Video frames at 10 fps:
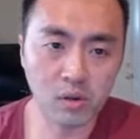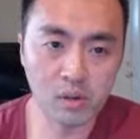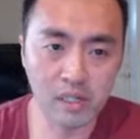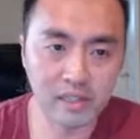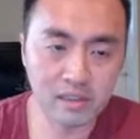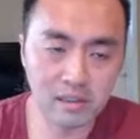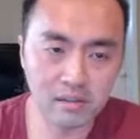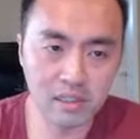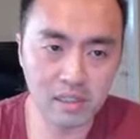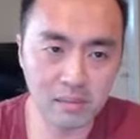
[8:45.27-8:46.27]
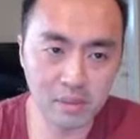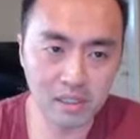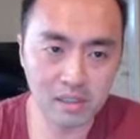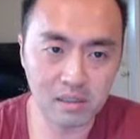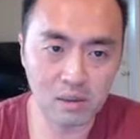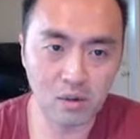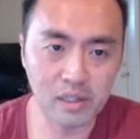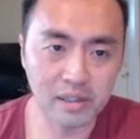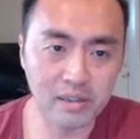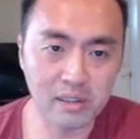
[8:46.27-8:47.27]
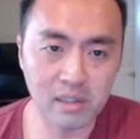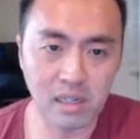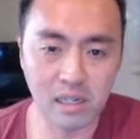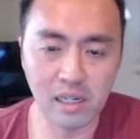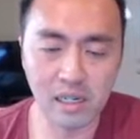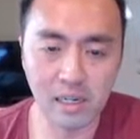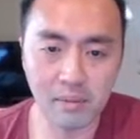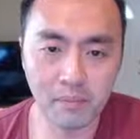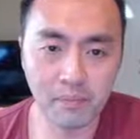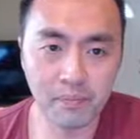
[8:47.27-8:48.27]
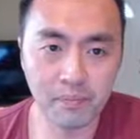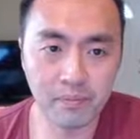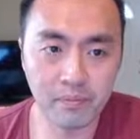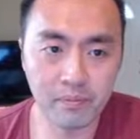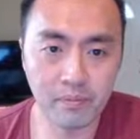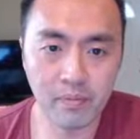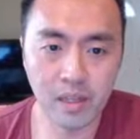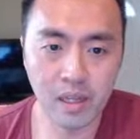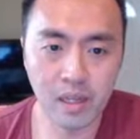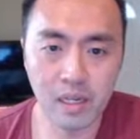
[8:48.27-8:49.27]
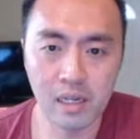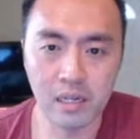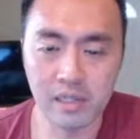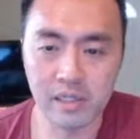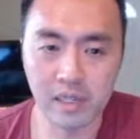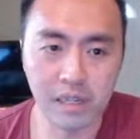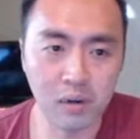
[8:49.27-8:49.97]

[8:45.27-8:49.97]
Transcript: go to let me go to linkedin.com. Let's say I